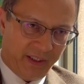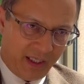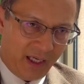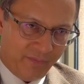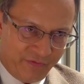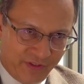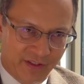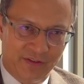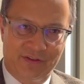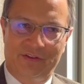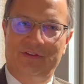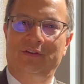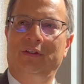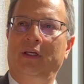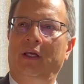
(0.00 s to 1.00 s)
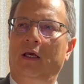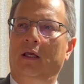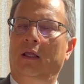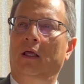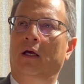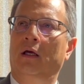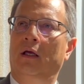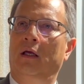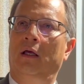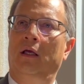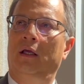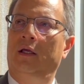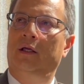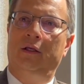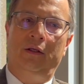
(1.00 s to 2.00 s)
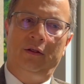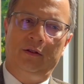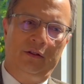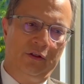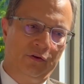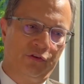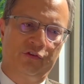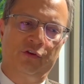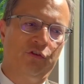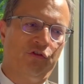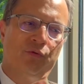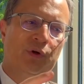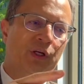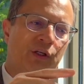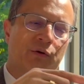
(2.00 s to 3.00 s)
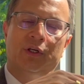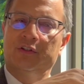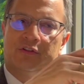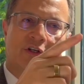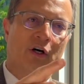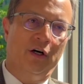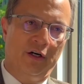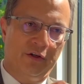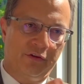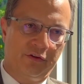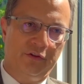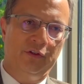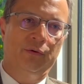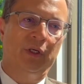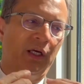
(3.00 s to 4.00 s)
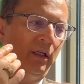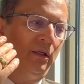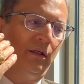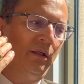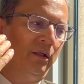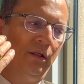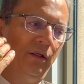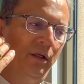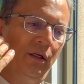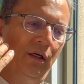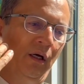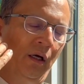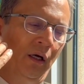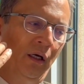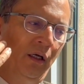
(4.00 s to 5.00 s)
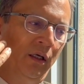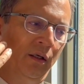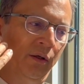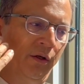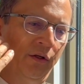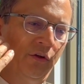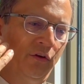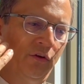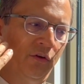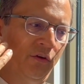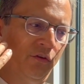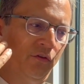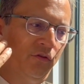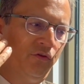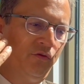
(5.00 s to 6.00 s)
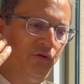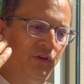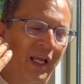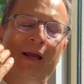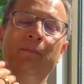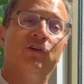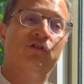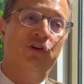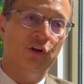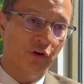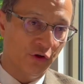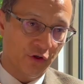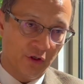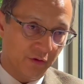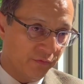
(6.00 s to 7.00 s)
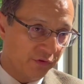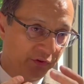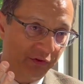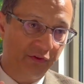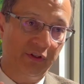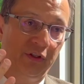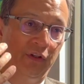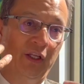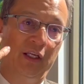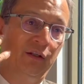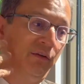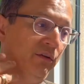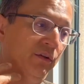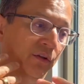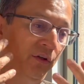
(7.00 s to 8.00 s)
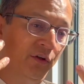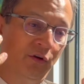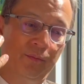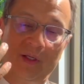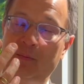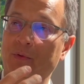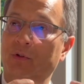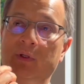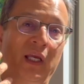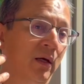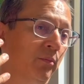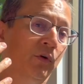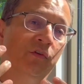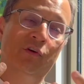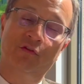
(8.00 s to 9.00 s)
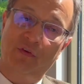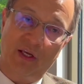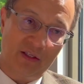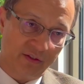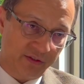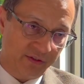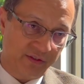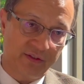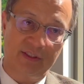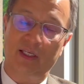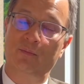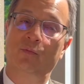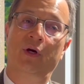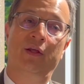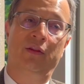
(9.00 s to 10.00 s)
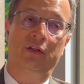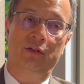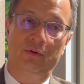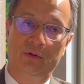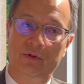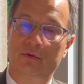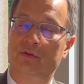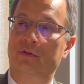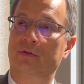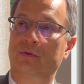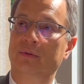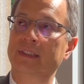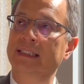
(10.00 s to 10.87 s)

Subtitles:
obvious. Surgery, you get scars. You get damage to nerves, that, maybe you can't move your face the same way that you used to.